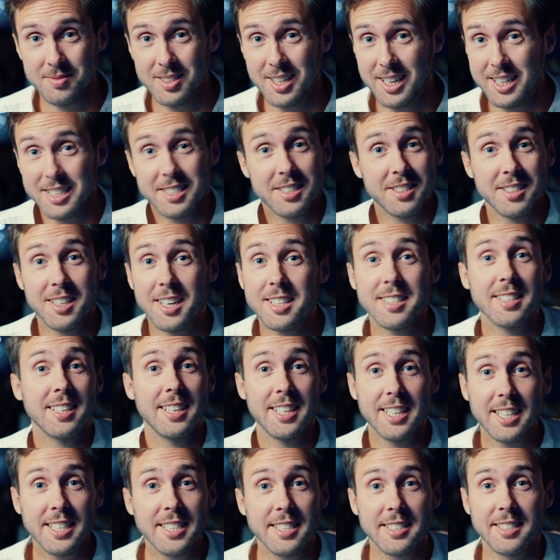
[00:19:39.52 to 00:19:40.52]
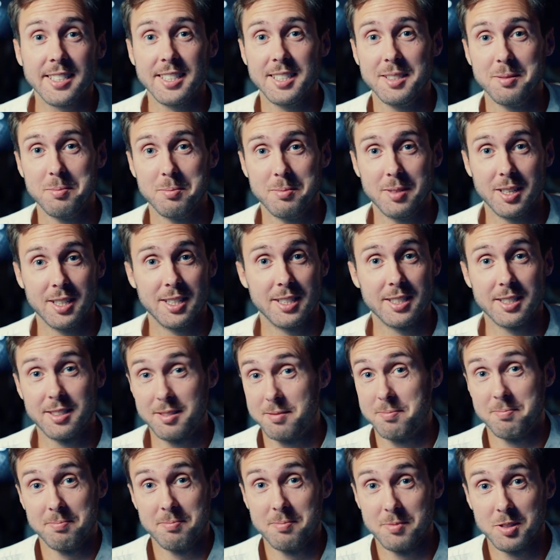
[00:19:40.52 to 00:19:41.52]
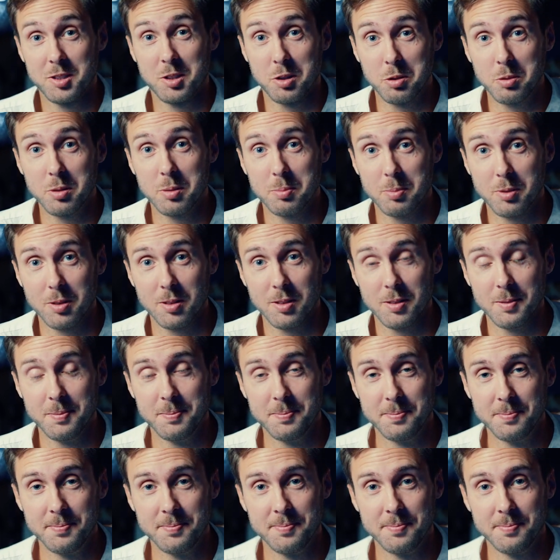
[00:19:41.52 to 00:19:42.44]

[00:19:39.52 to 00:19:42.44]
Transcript: It's not easy, but it's doable.